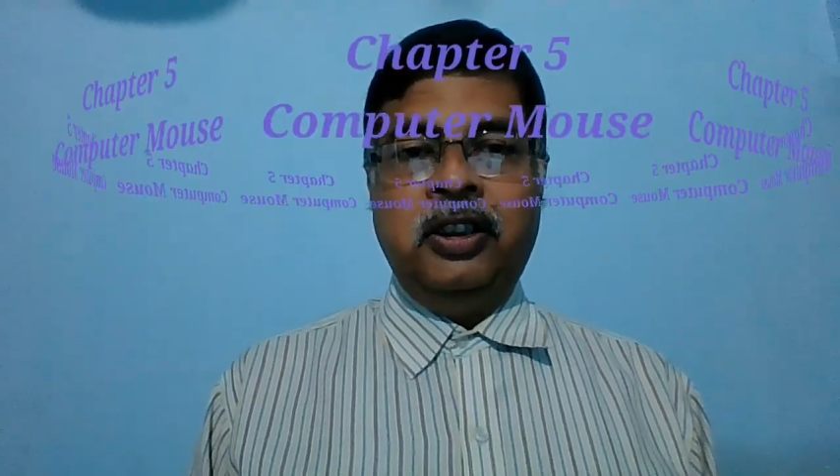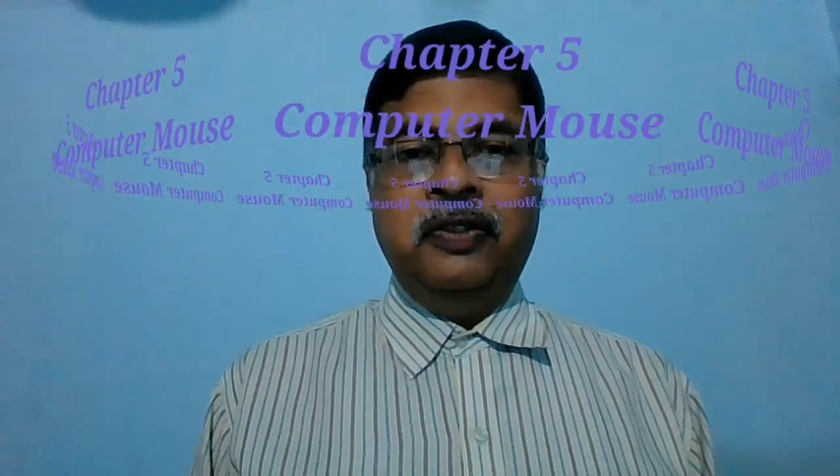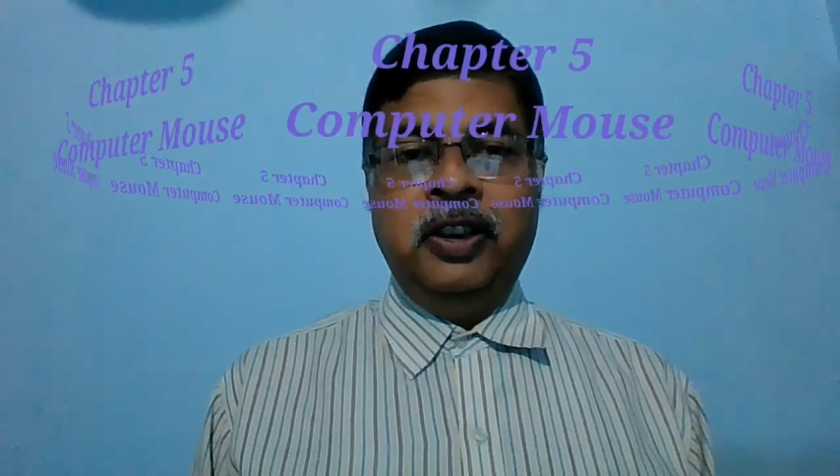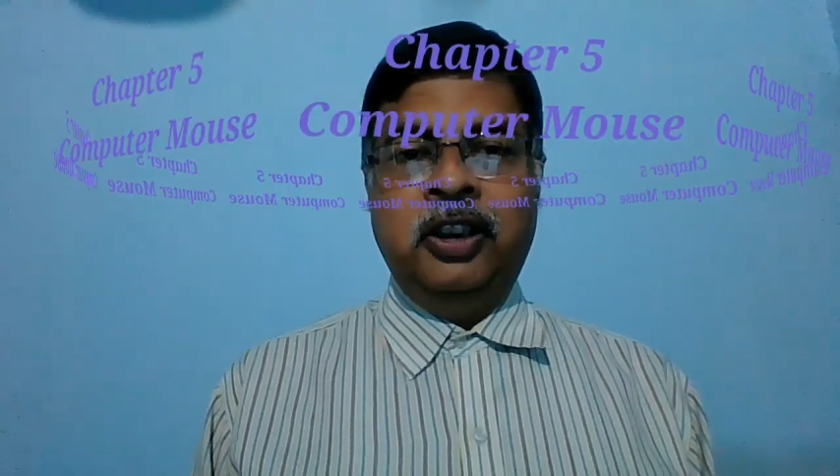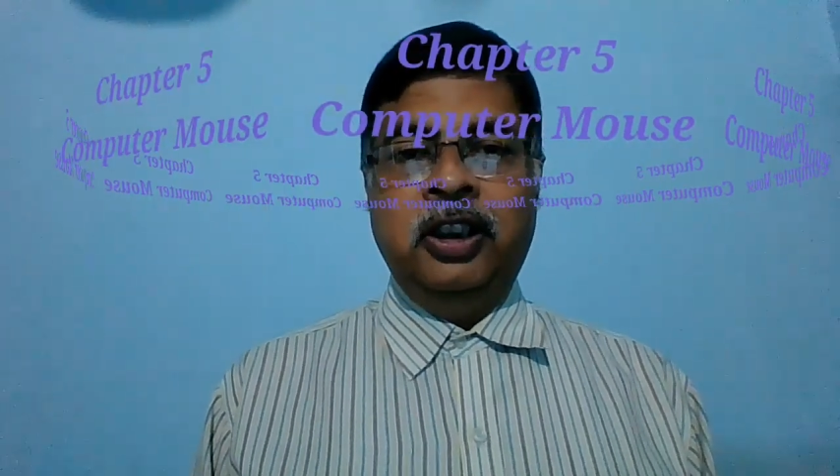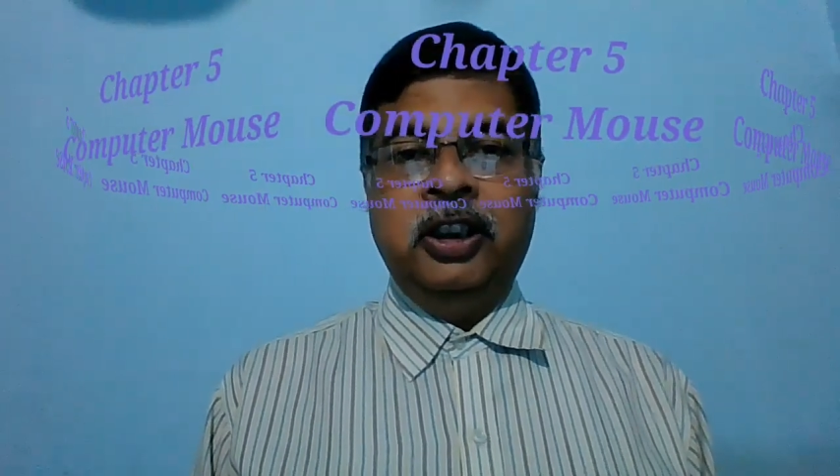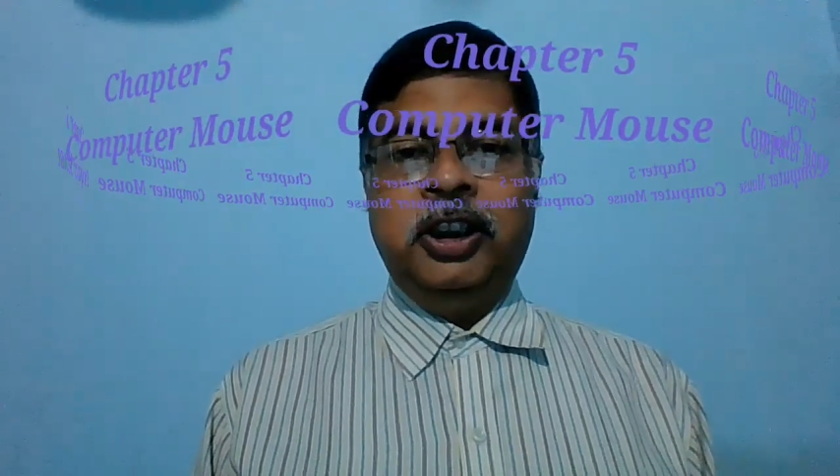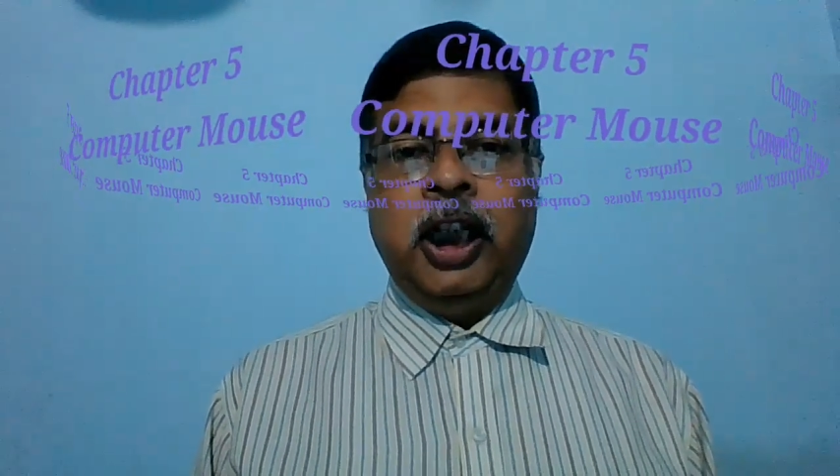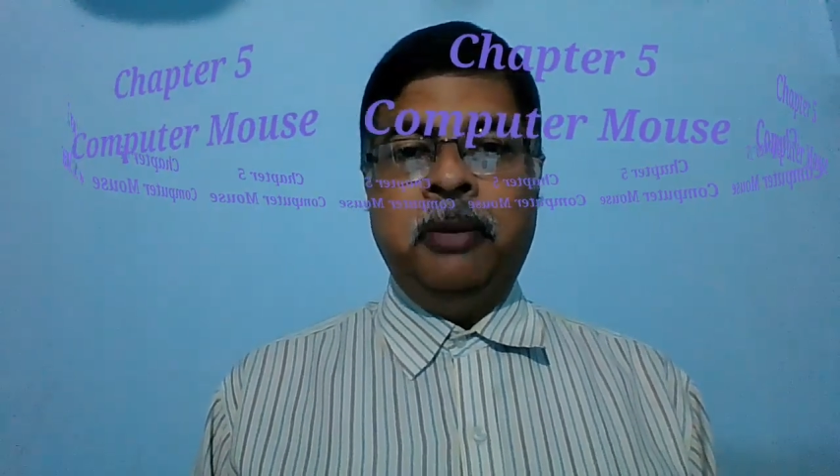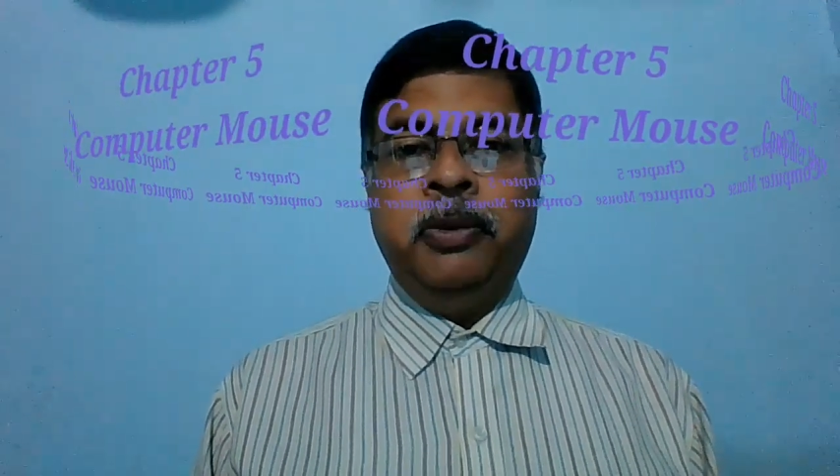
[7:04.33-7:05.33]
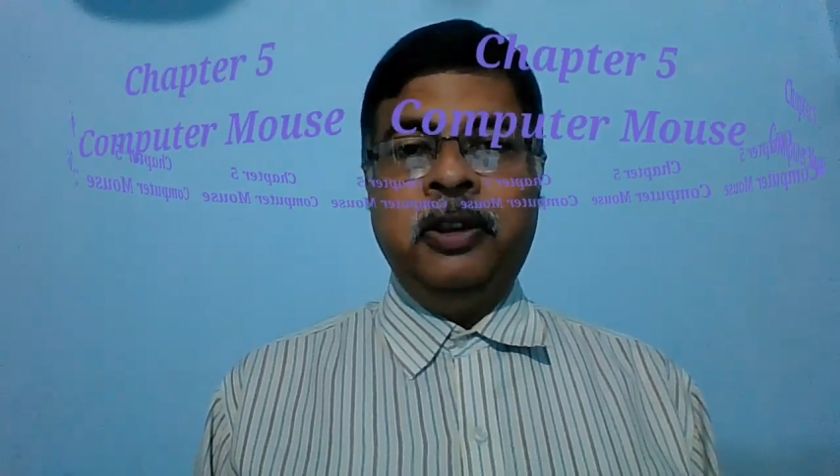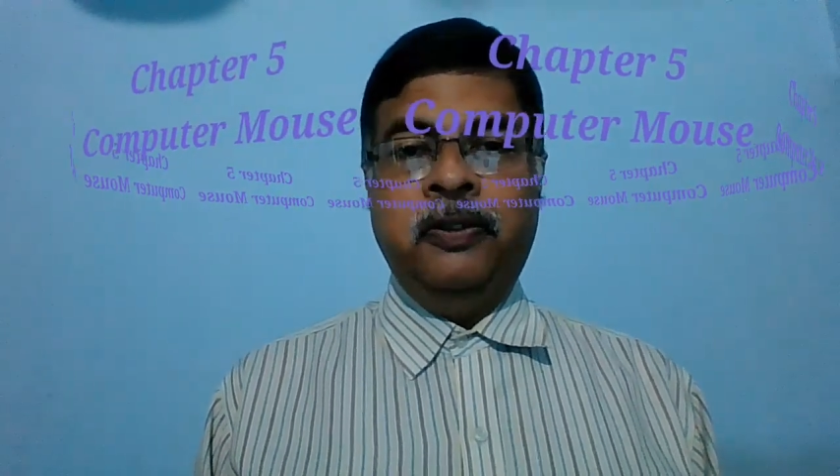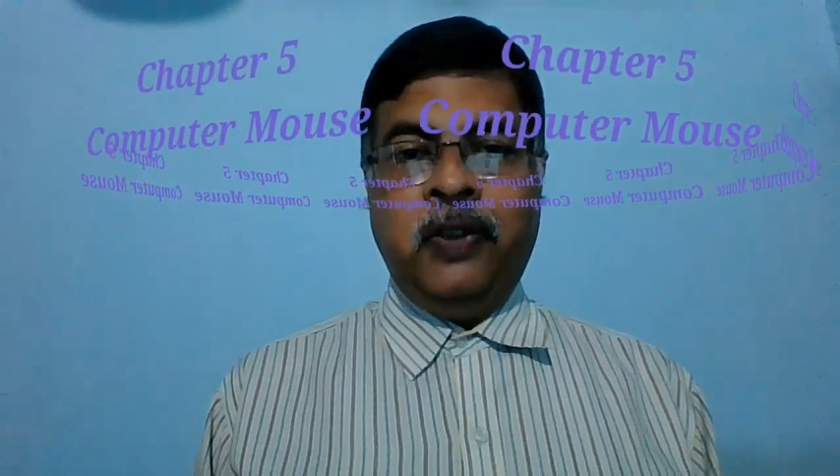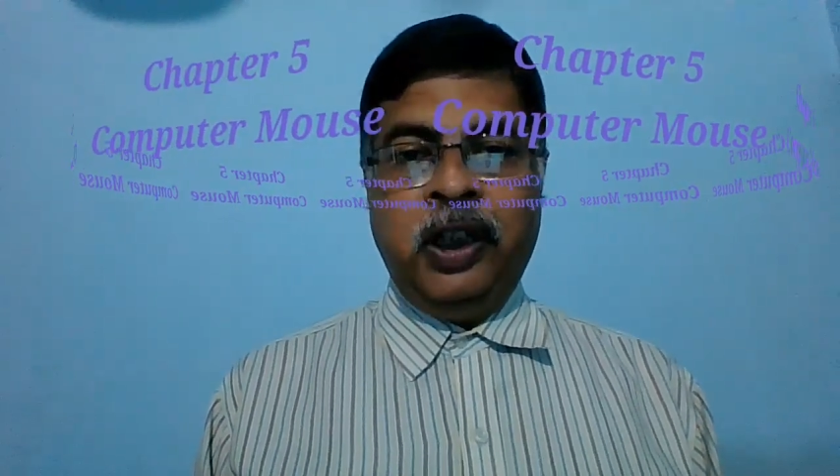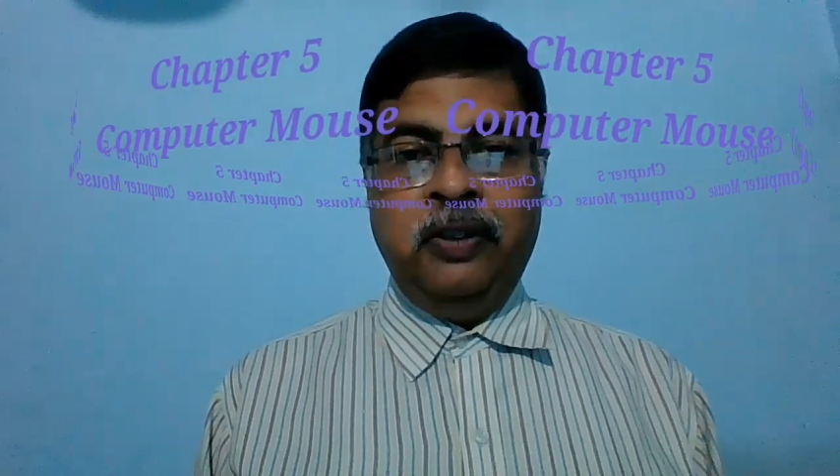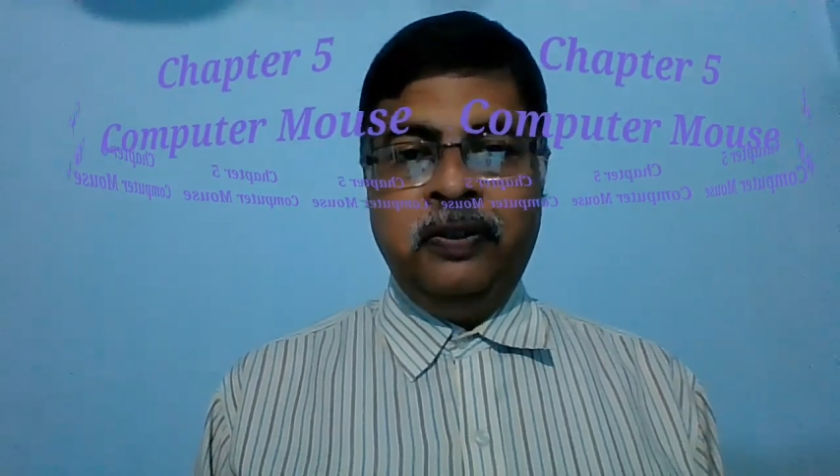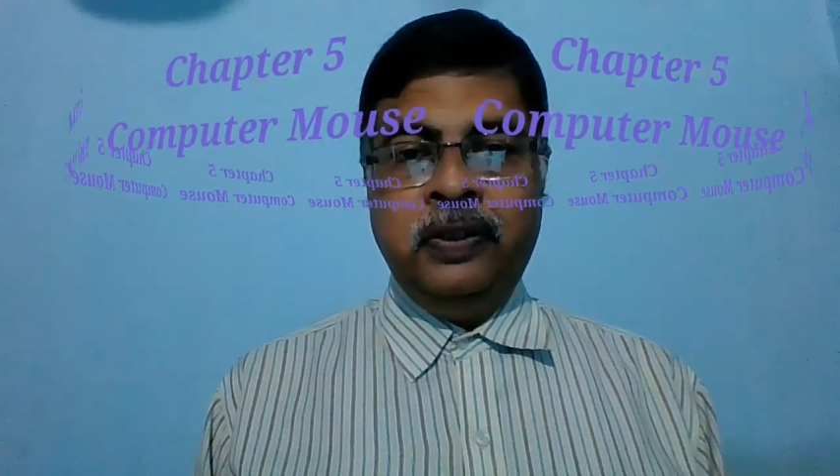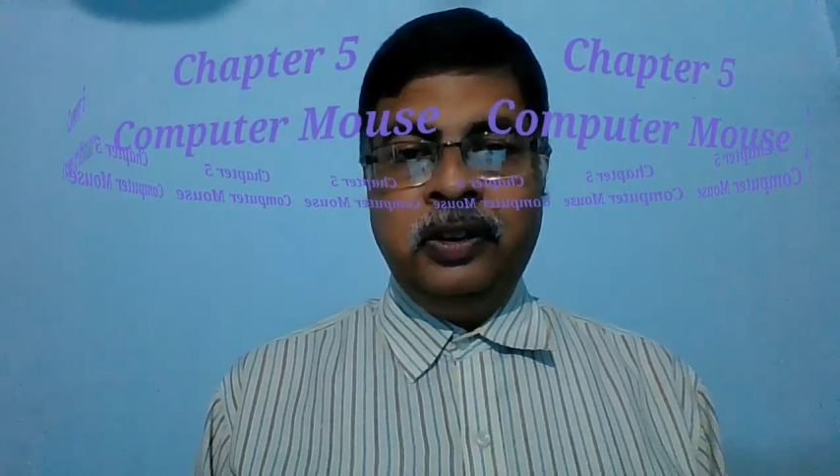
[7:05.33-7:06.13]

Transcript: with chapter 5,